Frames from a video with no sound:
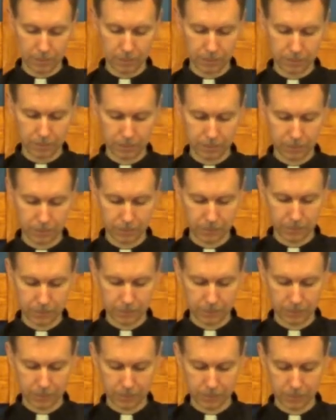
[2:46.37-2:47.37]

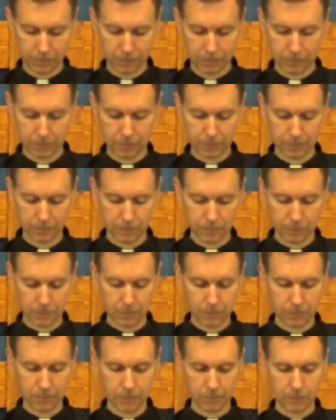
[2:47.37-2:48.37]

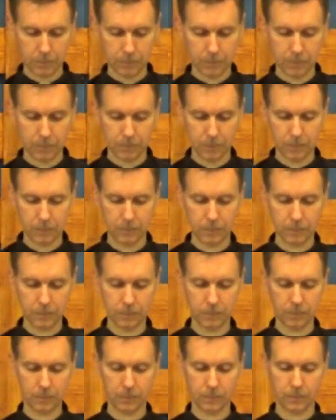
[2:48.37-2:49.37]

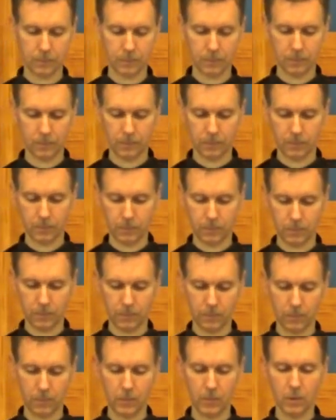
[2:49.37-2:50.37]
No one is speaking in this clip.